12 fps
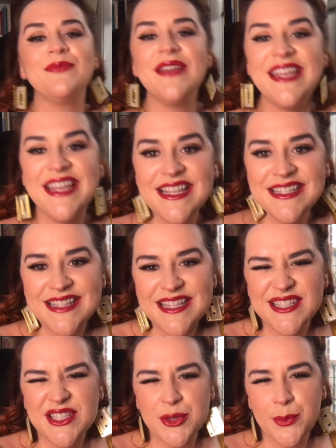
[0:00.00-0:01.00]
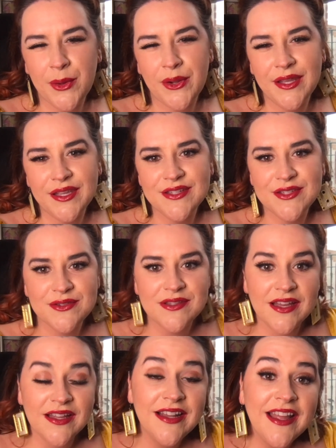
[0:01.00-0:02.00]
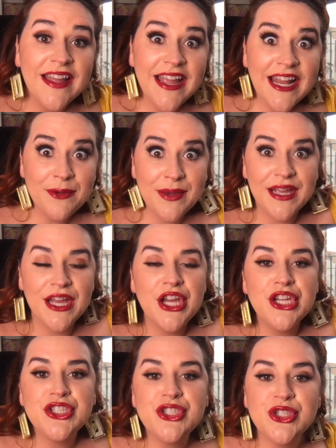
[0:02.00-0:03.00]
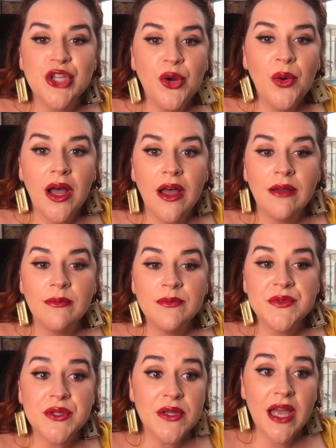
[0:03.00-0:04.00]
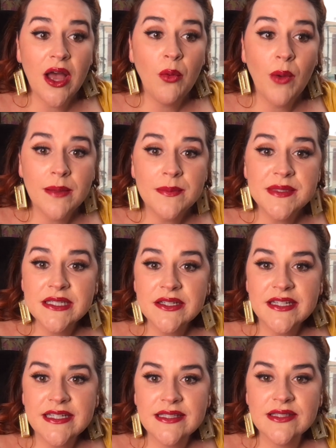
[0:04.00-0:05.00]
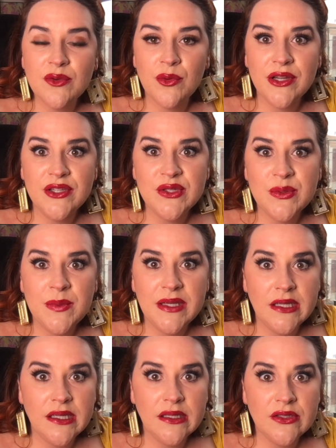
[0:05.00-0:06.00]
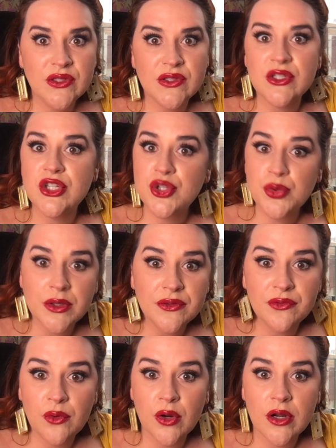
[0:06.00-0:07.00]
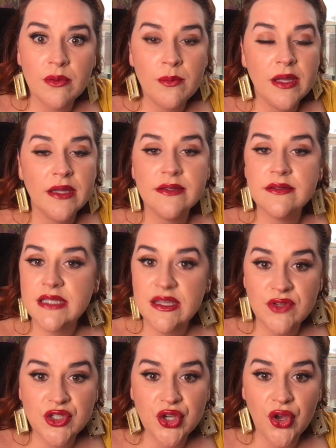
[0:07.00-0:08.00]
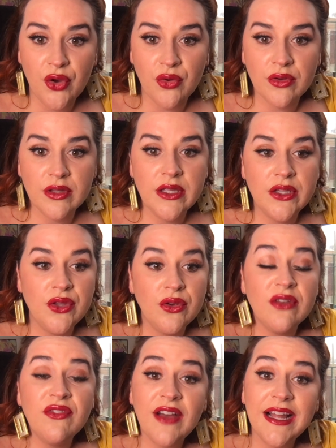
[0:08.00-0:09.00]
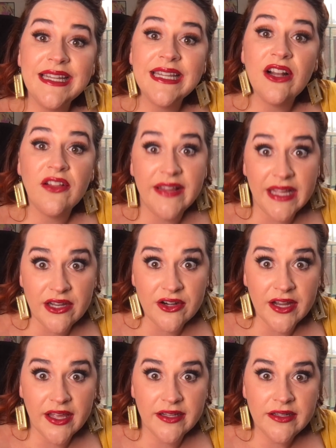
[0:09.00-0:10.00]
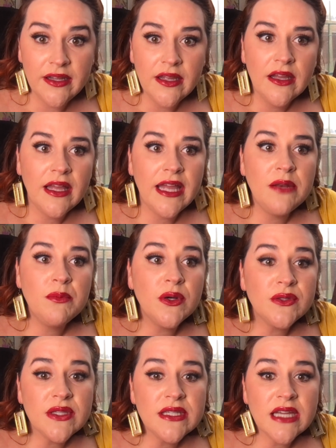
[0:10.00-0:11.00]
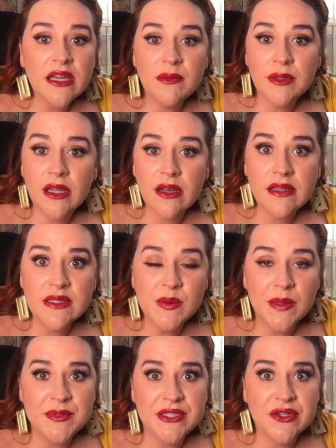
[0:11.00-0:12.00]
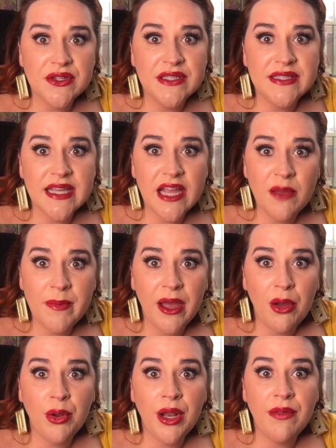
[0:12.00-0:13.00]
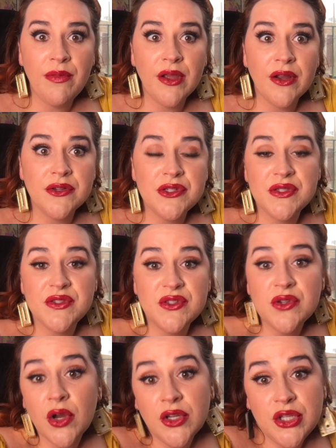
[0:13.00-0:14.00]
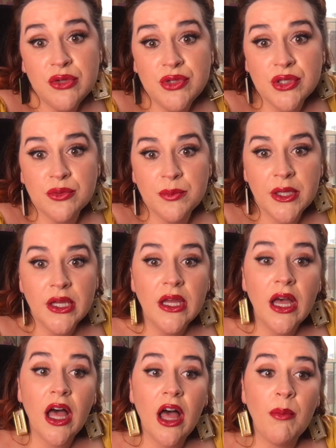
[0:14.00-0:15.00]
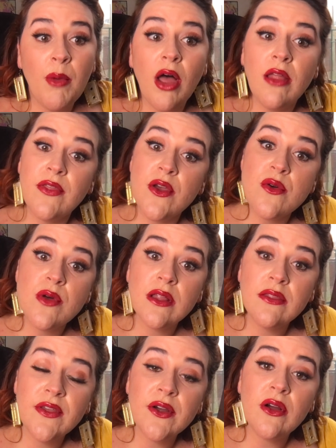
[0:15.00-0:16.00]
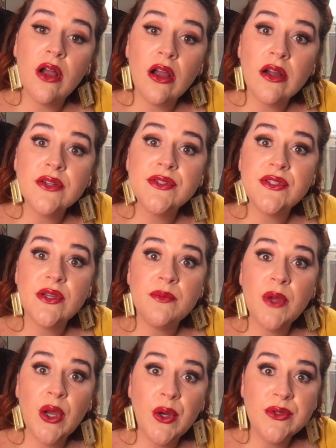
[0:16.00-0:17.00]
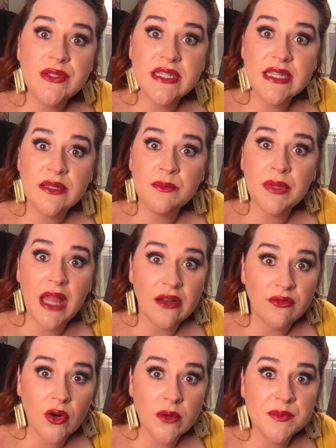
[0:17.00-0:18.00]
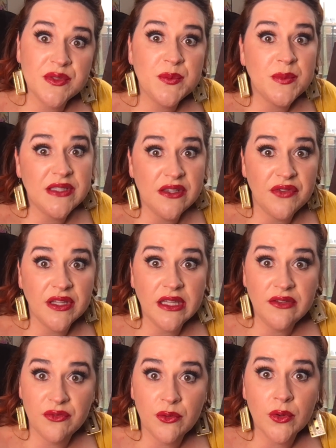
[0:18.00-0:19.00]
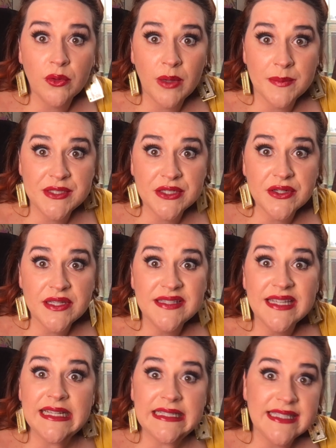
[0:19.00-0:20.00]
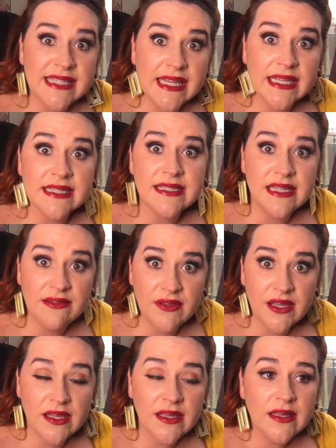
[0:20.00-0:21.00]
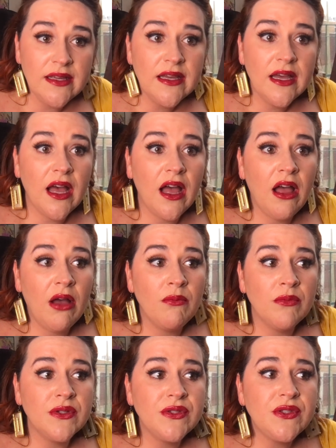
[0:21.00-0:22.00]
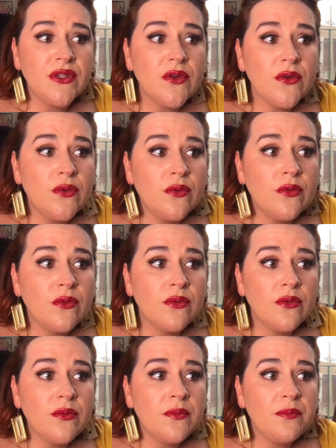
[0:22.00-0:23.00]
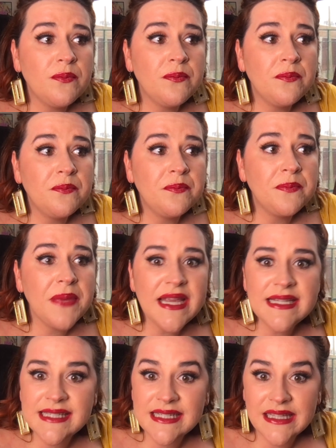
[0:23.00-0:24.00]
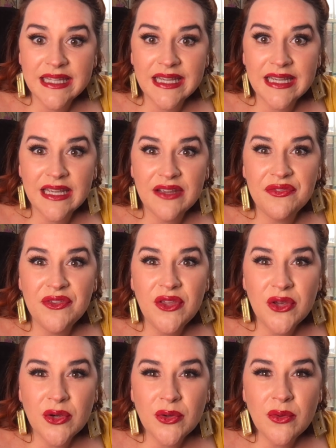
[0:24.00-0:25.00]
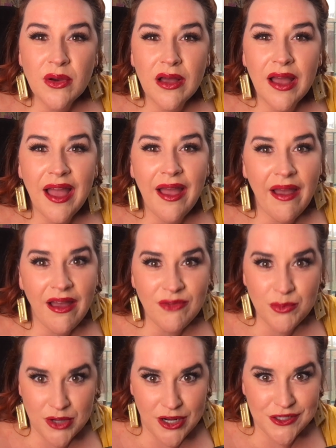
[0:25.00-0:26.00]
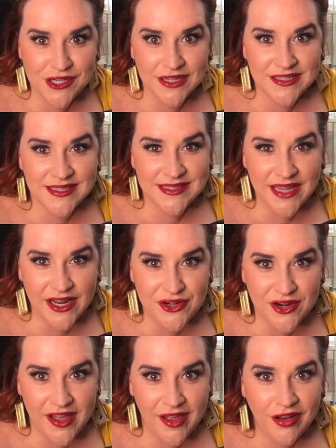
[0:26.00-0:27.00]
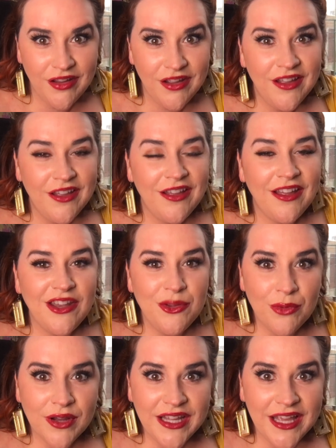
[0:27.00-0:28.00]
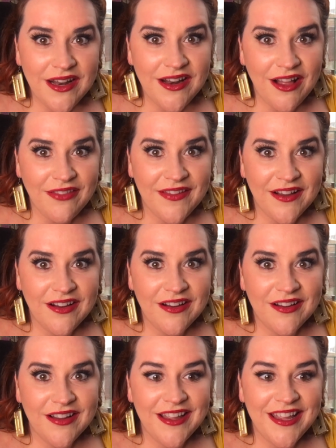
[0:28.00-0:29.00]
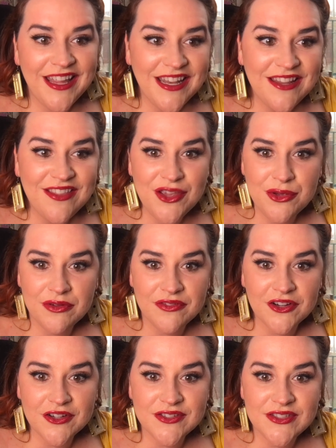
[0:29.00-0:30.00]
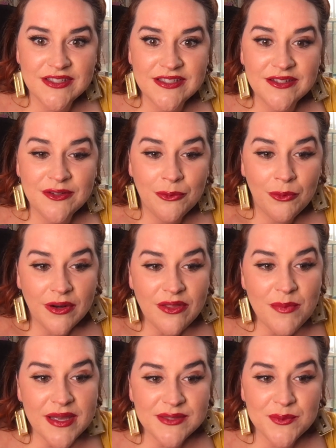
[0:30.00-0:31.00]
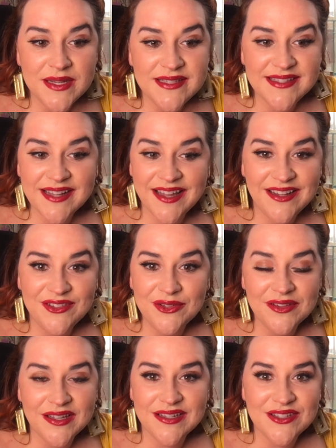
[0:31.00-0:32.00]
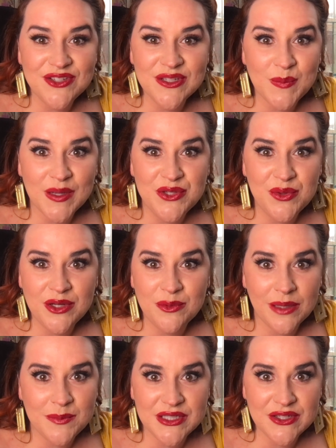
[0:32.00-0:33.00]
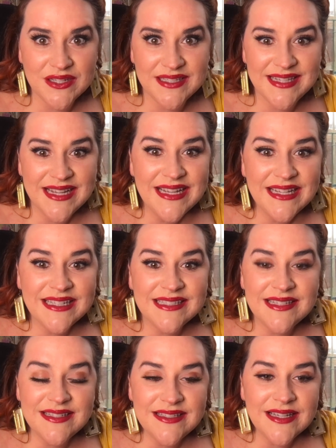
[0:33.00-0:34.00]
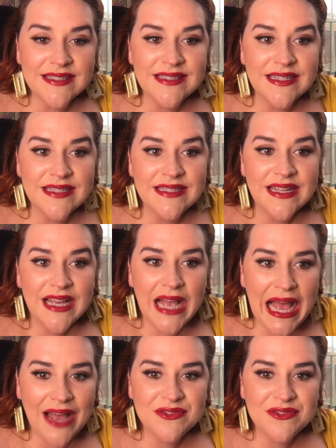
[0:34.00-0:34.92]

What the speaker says: he's the super. He can do that. Anyway, so yeah, a web series is going to be just a short form TV show, and you can find it on the internet. And most of the time, a lot of these web series, they come out and they're just on YouTube. Although there are some hosting platforms specifically for web series like Sika TV. So basically, if you have a project inside your head and you want to get it out there into the universe, one of the best ways to kind of do that is just by doing a web series, because it doesn't have to